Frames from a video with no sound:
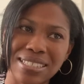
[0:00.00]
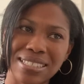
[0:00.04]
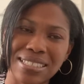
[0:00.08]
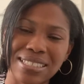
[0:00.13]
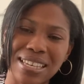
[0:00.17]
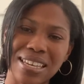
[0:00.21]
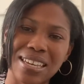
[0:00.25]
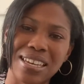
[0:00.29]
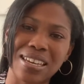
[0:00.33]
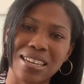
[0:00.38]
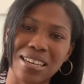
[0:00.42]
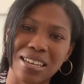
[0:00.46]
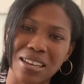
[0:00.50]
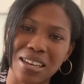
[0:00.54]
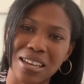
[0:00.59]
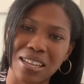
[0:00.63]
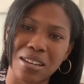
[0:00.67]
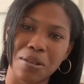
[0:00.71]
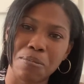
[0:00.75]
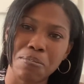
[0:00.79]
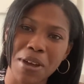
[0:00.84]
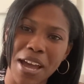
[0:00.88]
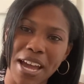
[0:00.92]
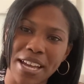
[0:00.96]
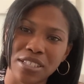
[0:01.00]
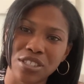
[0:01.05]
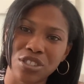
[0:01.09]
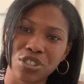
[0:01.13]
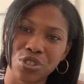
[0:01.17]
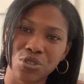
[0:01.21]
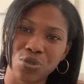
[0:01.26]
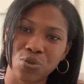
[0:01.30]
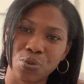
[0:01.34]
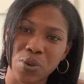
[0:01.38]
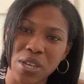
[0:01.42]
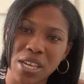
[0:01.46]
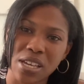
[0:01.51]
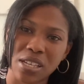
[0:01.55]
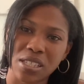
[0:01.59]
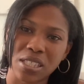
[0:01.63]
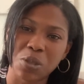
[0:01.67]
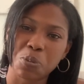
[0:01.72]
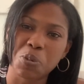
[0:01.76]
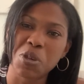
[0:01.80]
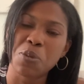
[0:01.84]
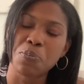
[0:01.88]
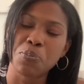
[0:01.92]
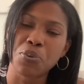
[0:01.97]
seeing in the past 2
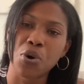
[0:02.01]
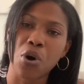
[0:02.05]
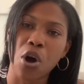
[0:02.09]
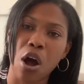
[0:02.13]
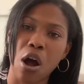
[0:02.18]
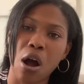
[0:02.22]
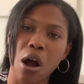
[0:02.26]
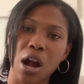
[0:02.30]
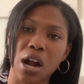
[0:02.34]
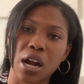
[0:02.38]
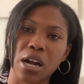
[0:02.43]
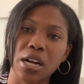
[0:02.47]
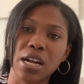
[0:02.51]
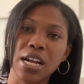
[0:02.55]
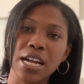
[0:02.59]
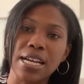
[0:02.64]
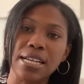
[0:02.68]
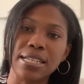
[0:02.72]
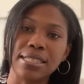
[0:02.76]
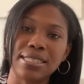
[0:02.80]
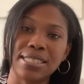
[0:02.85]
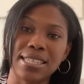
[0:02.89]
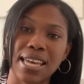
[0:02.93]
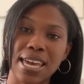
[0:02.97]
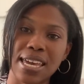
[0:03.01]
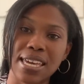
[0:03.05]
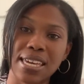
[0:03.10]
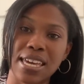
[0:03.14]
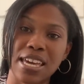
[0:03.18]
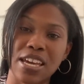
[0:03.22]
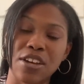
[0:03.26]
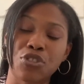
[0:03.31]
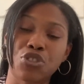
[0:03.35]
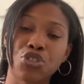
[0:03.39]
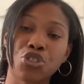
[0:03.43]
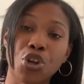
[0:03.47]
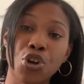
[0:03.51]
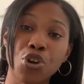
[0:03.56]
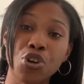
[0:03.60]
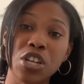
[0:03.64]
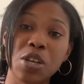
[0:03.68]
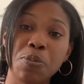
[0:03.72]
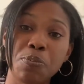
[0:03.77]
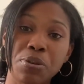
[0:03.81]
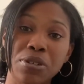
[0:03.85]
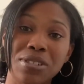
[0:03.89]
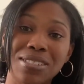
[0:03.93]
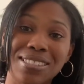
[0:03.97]
weeks, people are taking
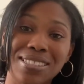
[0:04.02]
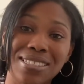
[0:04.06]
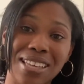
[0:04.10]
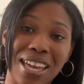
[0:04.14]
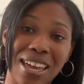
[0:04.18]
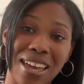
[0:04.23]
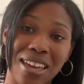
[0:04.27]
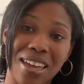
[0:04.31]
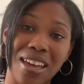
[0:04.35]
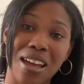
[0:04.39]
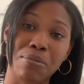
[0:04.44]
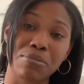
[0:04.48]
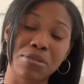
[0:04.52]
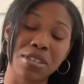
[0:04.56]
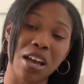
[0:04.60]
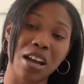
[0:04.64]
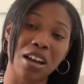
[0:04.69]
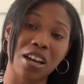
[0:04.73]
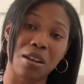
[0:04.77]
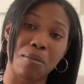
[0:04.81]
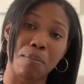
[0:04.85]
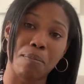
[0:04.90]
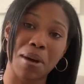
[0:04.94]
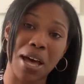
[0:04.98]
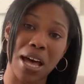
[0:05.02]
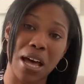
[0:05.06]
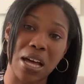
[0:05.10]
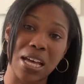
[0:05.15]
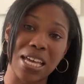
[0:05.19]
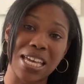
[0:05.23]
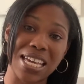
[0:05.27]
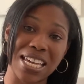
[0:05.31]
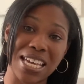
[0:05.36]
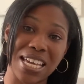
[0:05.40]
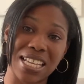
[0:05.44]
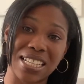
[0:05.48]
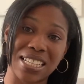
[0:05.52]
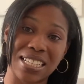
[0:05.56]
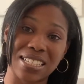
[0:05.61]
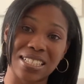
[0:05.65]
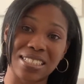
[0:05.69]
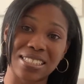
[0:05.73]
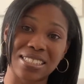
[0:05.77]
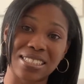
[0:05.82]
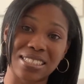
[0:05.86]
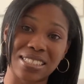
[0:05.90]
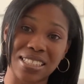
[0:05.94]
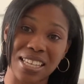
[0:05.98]
30%. I'm talking about in
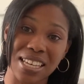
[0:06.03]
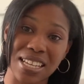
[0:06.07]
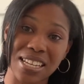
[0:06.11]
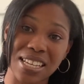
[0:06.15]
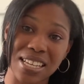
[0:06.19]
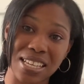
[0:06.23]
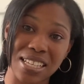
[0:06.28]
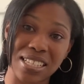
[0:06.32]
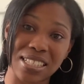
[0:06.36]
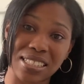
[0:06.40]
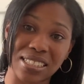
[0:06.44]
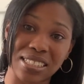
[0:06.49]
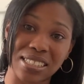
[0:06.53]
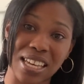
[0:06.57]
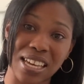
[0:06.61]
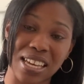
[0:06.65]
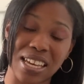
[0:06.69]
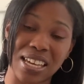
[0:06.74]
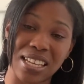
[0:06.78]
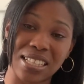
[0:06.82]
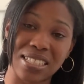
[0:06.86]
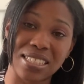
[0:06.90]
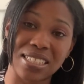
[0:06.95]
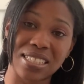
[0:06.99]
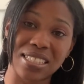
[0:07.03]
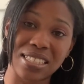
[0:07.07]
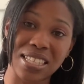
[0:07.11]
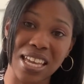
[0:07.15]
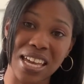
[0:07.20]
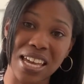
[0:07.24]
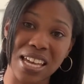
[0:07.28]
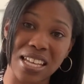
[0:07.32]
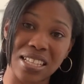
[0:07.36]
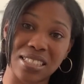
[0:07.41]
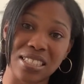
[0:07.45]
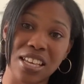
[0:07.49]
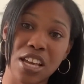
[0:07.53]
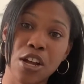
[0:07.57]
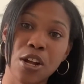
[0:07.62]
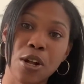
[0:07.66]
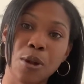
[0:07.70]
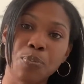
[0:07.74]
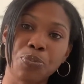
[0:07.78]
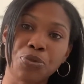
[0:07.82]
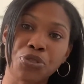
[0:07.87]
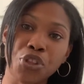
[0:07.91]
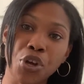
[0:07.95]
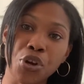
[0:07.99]
cities, in states,
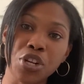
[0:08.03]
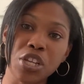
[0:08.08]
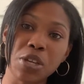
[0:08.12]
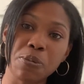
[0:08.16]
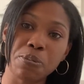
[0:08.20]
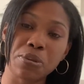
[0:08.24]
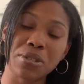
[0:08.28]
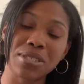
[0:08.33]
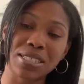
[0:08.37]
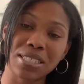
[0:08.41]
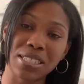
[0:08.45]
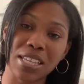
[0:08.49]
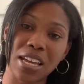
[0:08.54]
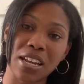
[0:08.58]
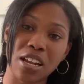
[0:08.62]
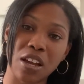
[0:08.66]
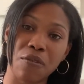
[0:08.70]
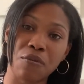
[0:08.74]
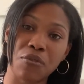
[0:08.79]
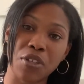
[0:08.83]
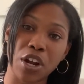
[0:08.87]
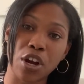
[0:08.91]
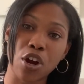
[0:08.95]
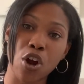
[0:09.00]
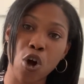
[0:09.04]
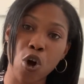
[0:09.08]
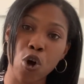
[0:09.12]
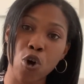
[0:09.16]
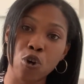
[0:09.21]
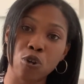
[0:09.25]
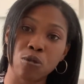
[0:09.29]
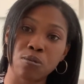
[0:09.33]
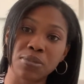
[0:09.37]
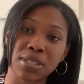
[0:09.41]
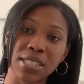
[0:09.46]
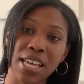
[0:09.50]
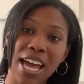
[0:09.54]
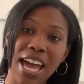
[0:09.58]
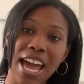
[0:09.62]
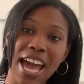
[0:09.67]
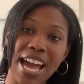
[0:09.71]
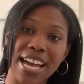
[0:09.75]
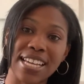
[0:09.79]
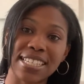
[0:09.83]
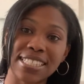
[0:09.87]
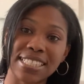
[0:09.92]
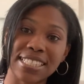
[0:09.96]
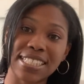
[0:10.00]
30% of their homes
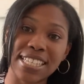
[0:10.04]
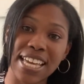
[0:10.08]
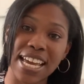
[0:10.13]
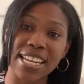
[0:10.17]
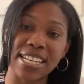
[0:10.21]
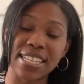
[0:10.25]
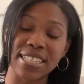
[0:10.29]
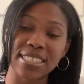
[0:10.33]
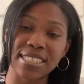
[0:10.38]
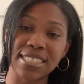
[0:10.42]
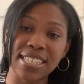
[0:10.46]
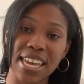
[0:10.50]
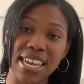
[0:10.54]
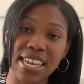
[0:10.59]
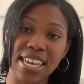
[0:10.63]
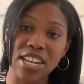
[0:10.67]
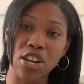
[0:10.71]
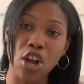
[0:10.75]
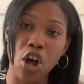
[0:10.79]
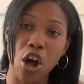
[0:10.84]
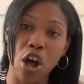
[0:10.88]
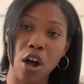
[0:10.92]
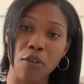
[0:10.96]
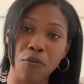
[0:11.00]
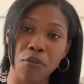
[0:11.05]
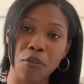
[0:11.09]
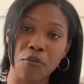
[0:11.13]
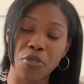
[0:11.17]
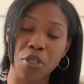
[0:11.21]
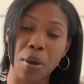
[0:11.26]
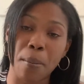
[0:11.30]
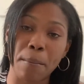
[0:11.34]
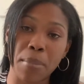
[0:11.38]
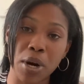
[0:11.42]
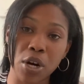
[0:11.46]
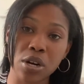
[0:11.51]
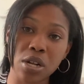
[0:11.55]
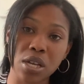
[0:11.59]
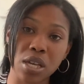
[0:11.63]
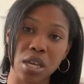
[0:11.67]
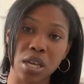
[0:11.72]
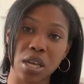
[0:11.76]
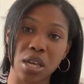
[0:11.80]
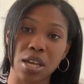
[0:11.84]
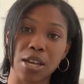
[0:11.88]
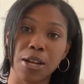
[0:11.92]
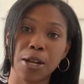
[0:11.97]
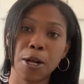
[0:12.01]
has getting taken off of the
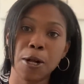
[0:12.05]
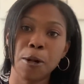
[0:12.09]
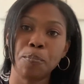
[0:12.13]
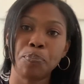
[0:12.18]
market.